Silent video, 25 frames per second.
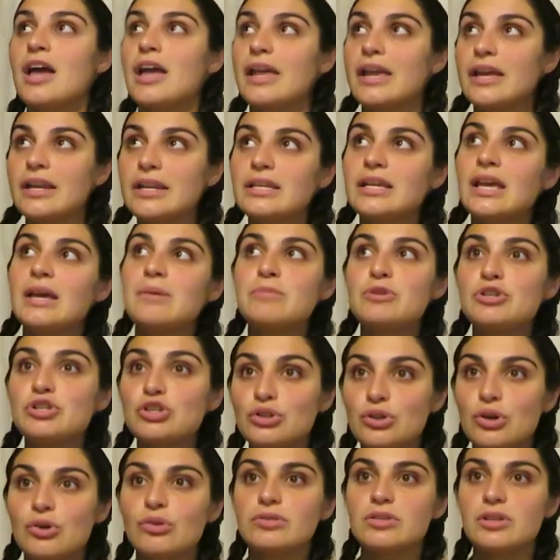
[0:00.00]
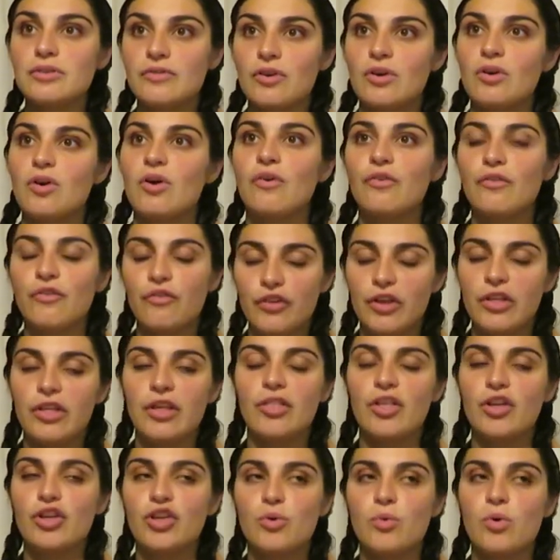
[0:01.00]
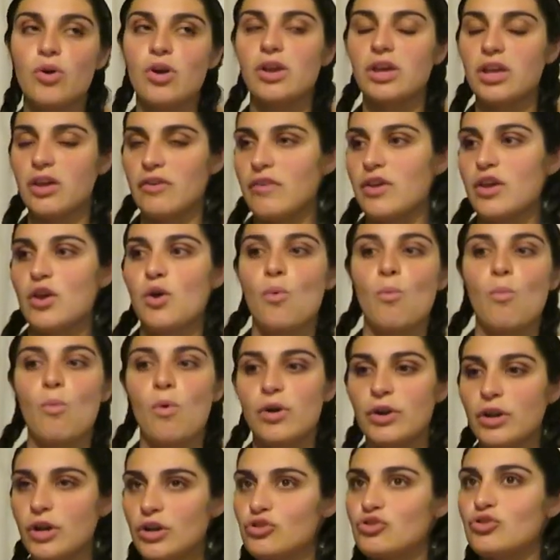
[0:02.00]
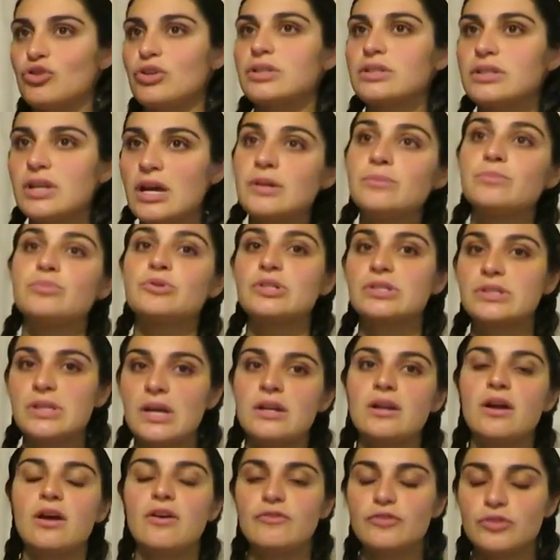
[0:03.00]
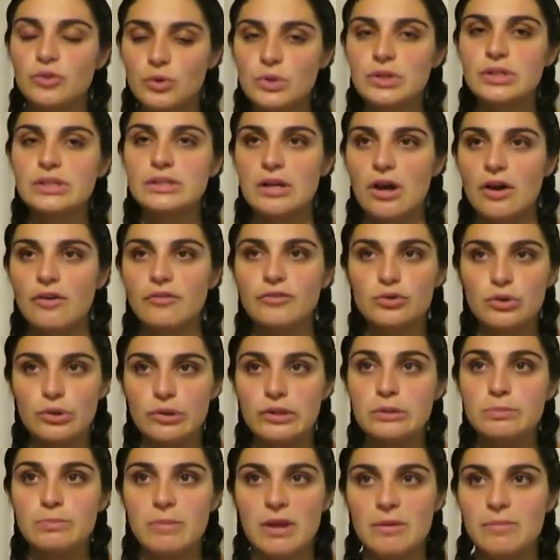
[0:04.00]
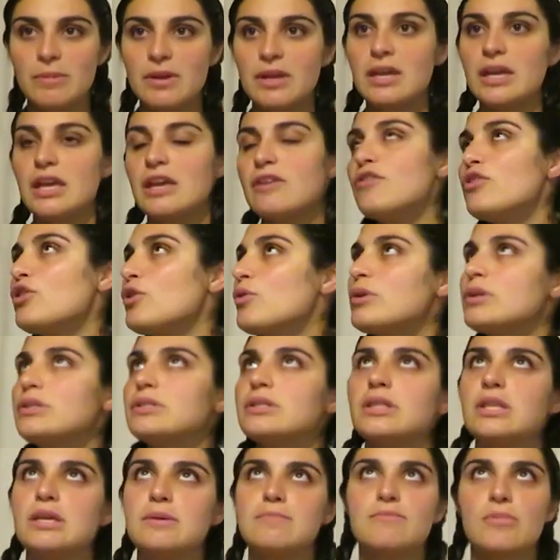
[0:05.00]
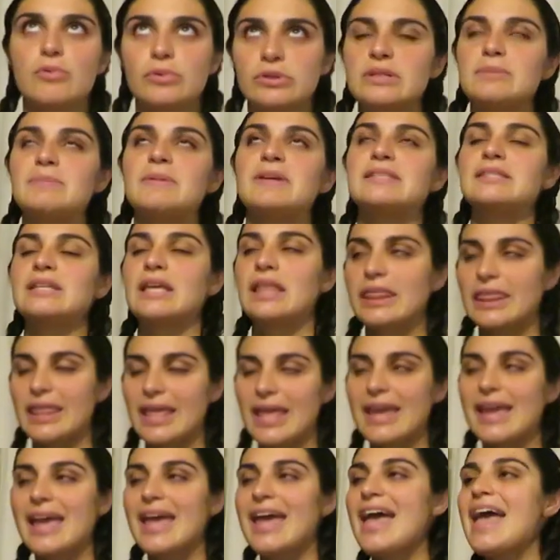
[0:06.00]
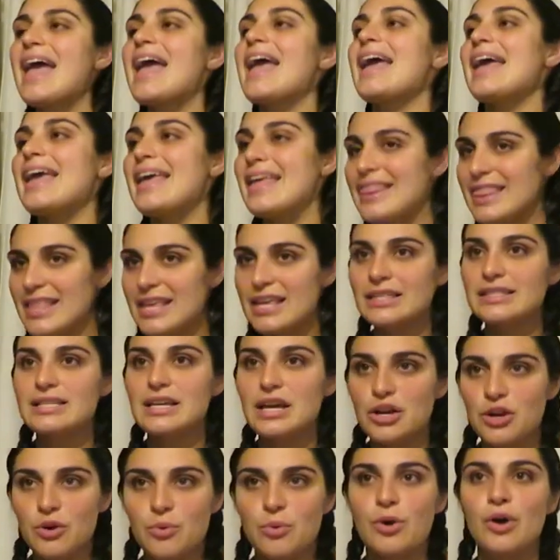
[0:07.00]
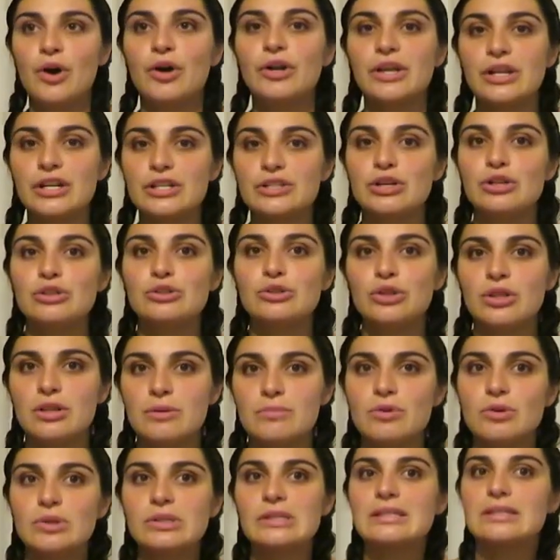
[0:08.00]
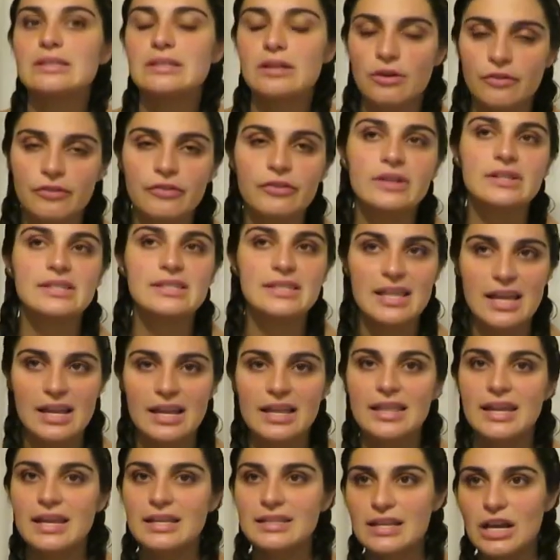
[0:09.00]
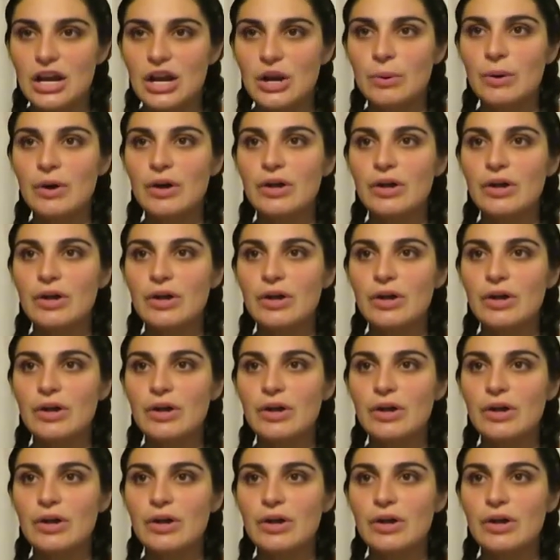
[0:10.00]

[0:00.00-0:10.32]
it can be so difficult feeling like you are giving 110% of yourself to this baby. Even though it is the most amazing thing in the entire world, it is also the most selfless thing in the entire